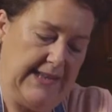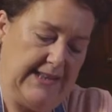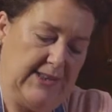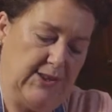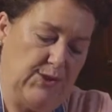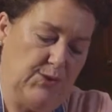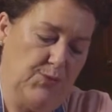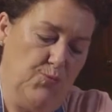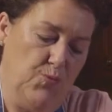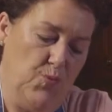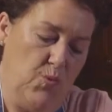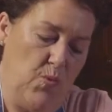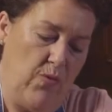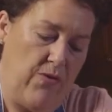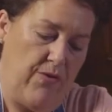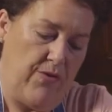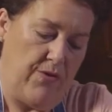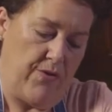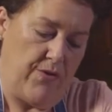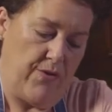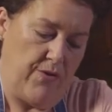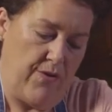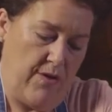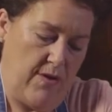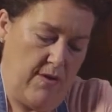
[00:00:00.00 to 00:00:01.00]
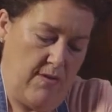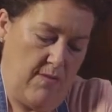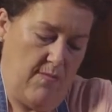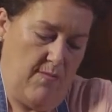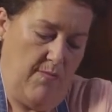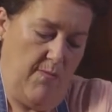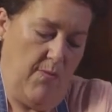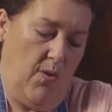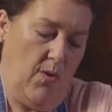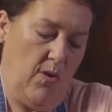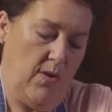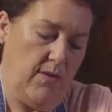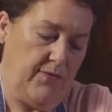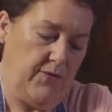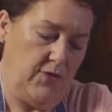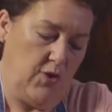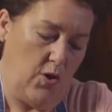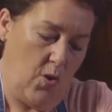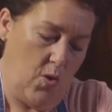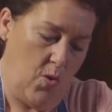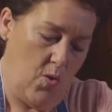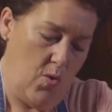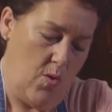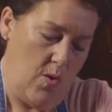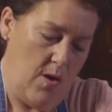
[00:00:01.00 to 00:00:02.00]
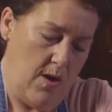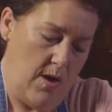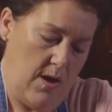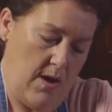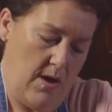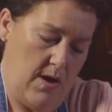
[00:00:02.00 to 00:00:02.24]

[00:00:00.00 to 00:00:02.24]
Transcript: smoother ball of dough